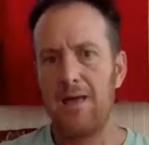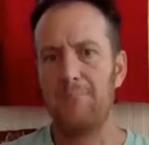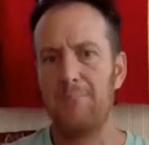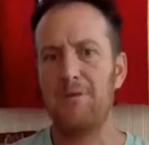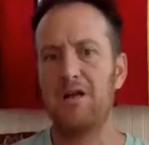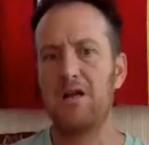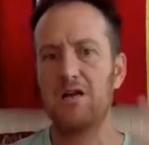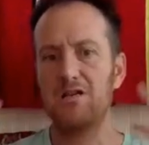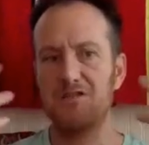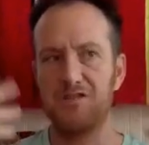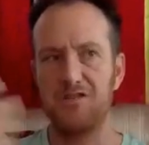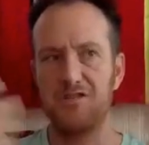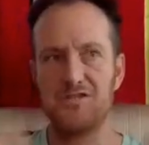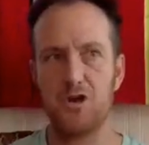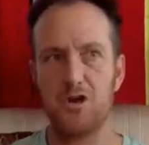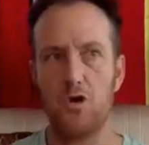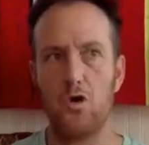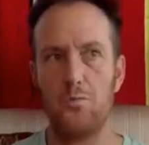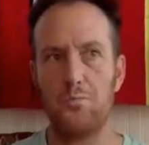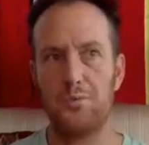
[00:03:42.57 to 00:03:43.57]
And because you're
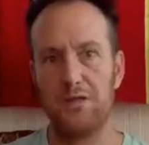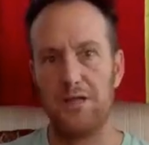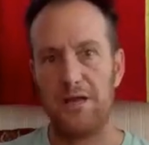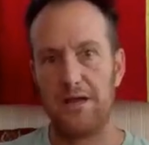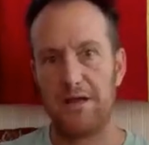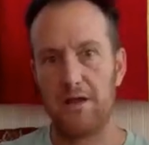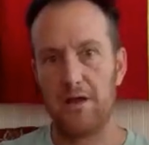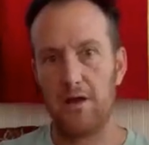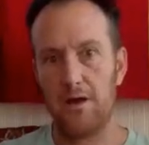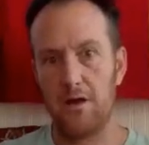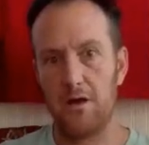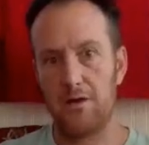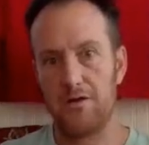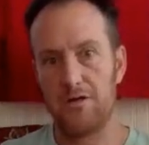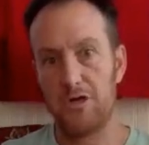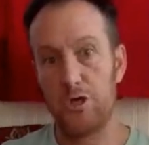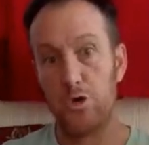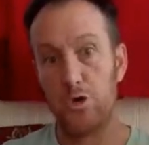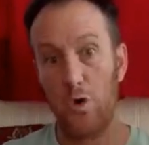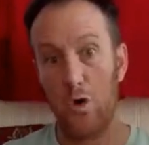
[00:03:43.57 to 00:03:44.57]
so open, like
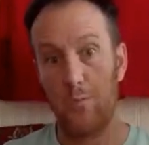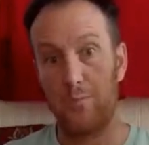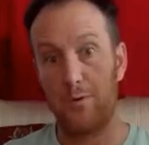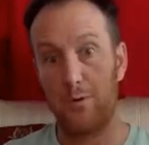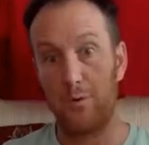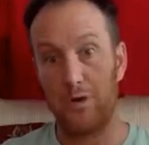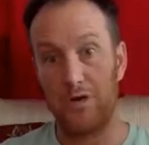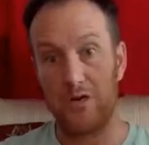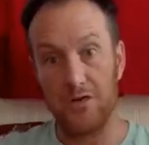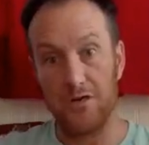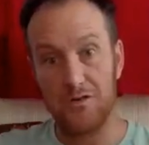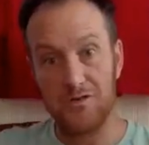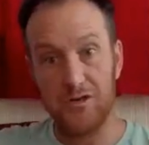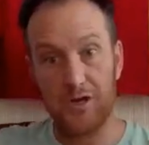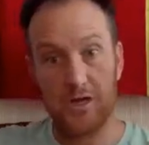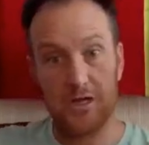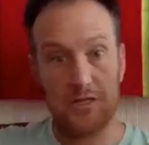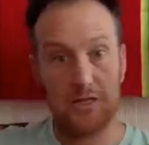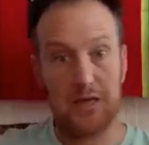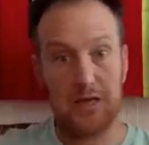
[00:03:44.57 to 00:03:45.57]
two open
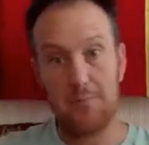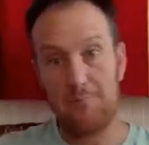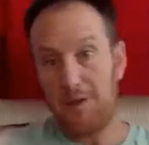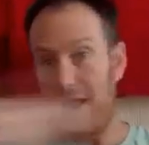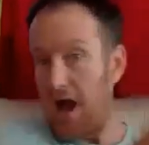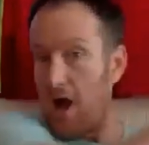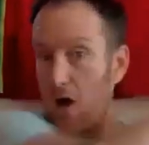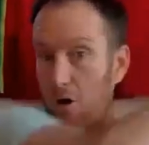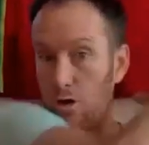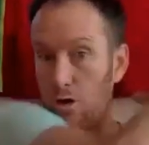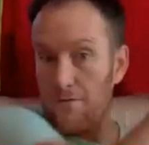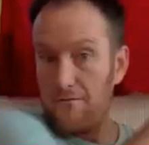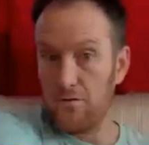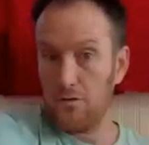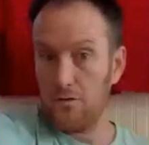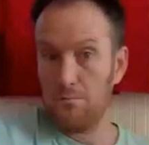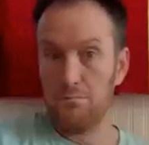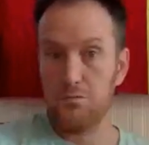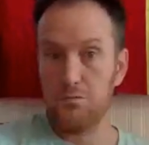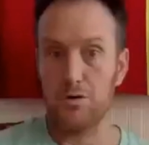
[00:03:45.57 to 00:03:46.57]
windows, you can let a
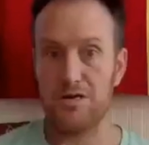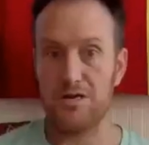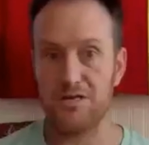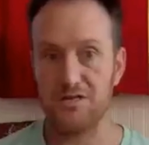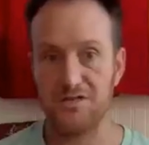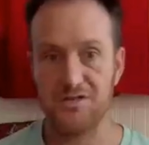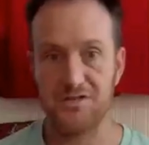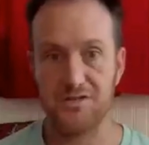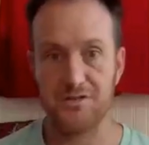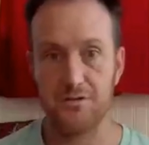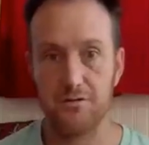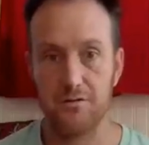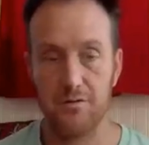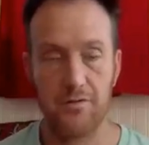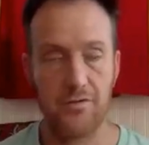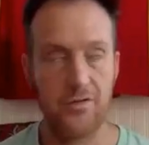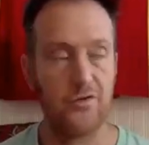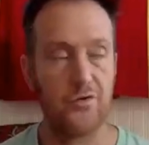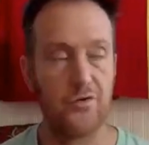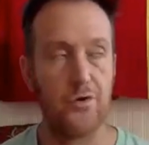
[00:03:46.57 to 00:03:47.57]
powerful breeze
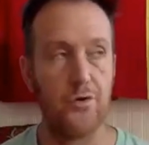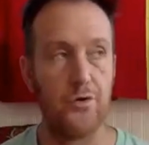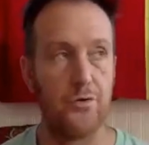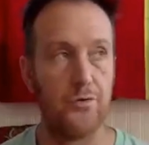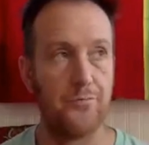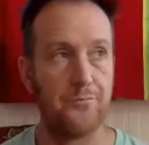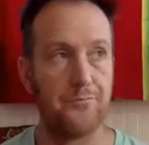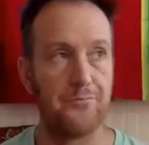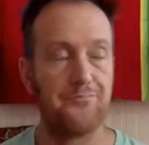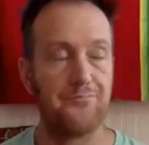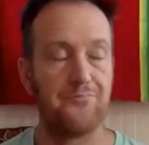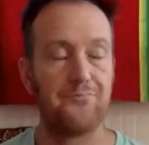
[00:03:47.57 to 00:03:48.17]
through.